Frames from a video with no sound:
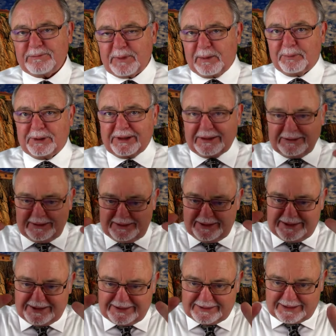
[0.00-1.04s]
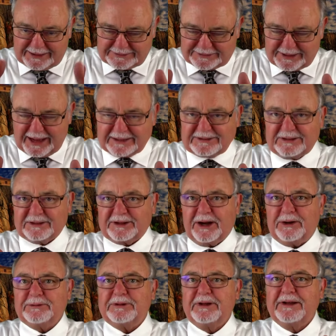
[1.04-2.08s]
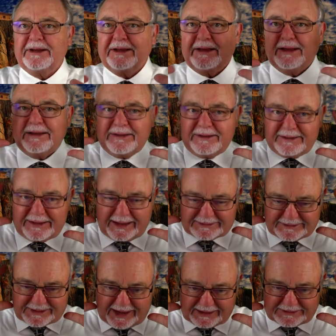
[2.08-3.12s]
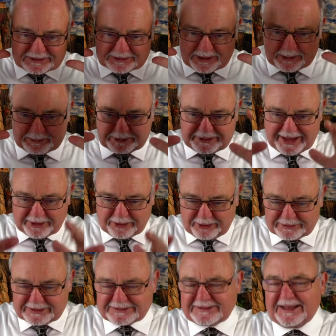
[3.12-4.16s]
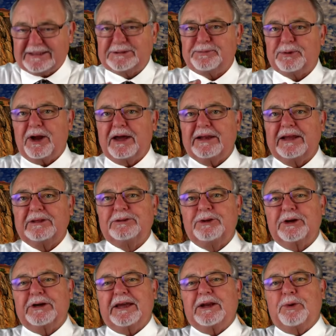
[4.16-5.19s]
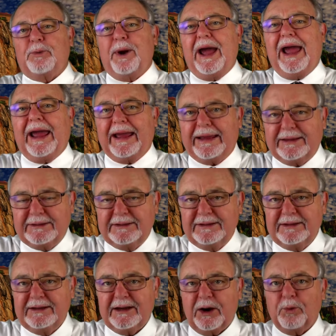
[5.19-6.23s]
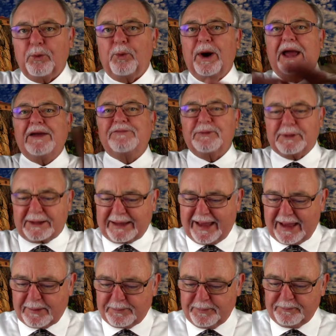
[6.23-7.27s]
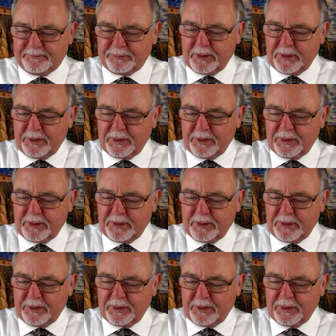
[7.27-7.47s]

remember the Azazel goat? That Azazel goat had all the sins put on, they took it away from the camp.